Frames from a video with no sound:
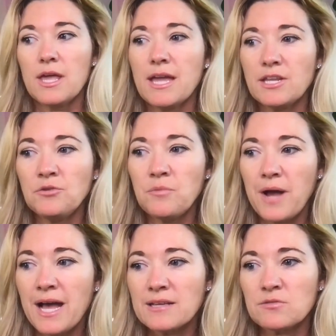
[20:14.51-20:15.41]
and you
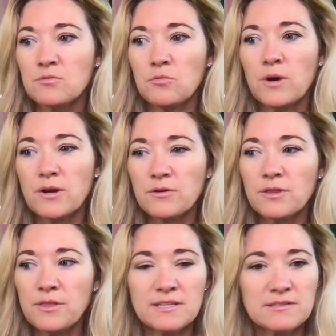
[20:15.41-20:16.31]
ask, well, what are
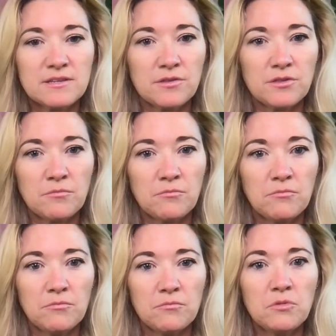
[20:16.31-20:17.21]
the things that are going to
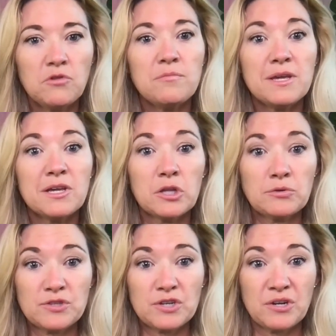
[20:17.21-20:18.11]
move me
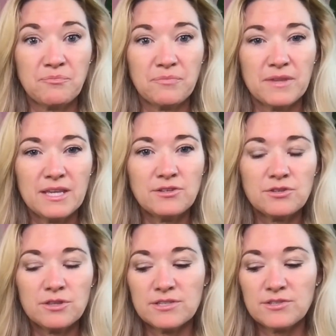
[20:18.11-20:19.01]
closer
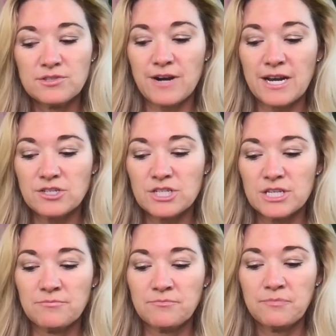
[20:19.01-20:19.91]
into this
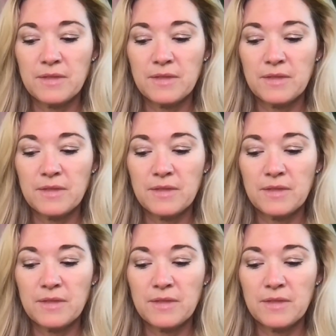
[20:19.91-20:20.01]
direction?